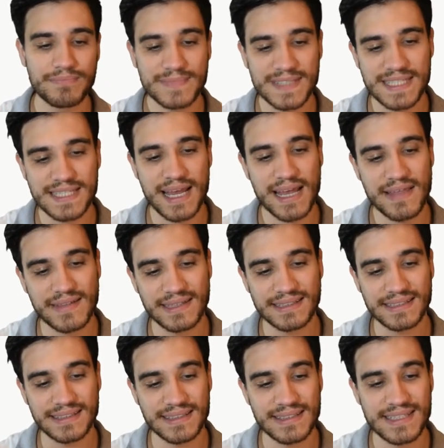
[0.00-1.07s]
say that
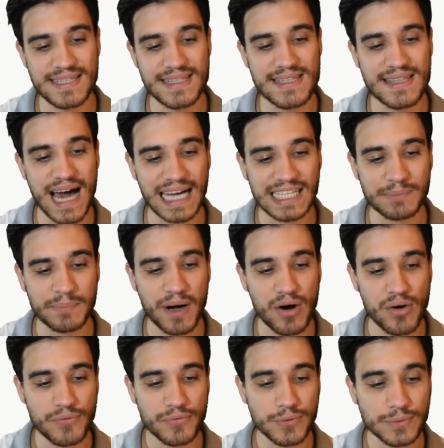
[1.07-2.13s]
it is that
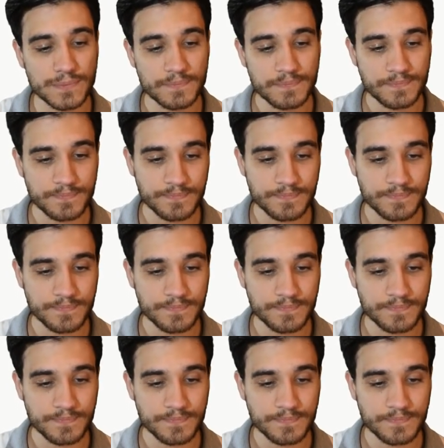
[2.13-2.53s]
powerful.